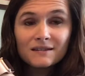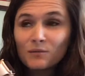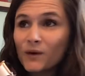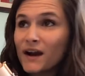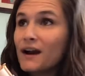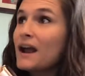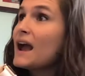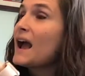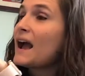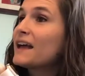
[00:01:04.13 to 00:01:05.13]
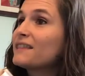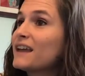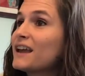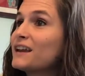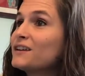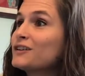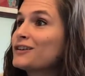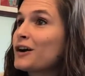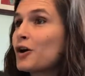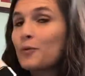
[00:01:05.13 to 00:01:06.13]
somewhere and then
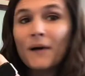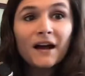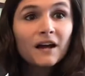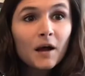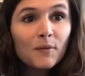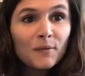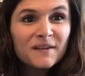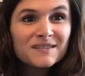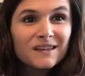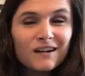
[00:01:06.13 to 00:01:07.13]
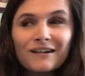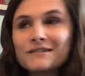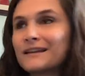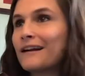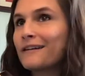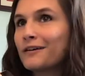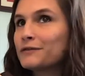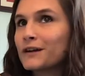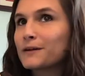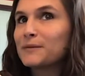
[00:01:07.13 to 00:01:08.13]
go back a couple of months later, because I don't know
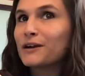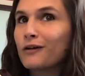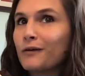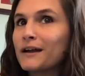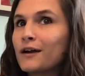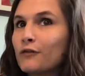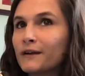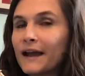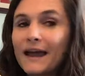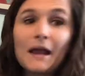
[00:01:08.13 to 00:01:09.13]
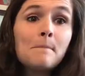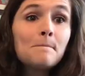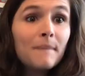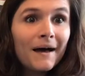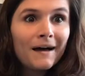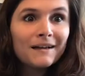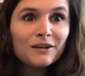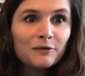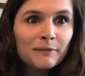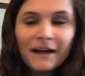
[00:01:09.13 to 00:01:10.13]
if you're going to be growing overnight, but
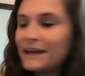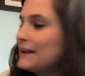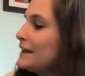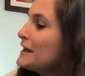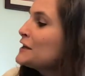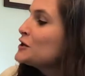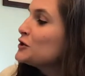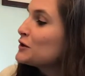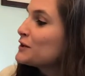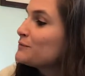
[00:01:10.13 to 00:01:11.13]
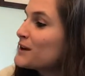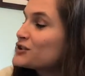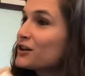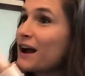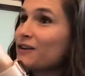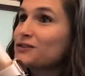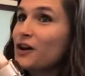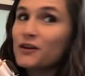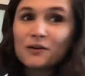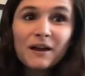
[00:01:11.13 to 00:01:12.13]
you might. You can measure how
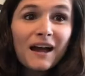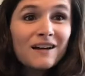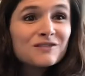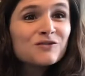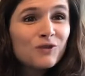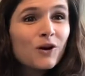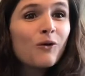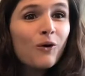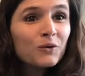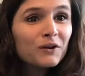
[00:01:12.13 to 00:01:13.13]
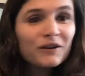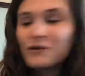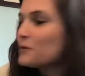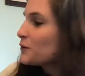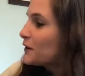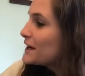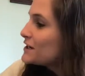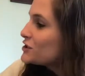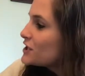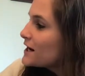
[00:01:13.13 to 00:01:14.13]
tall you get as you grow older and older
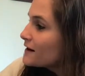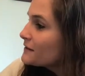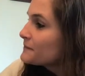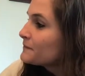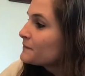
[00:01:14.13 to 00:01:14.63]
each year.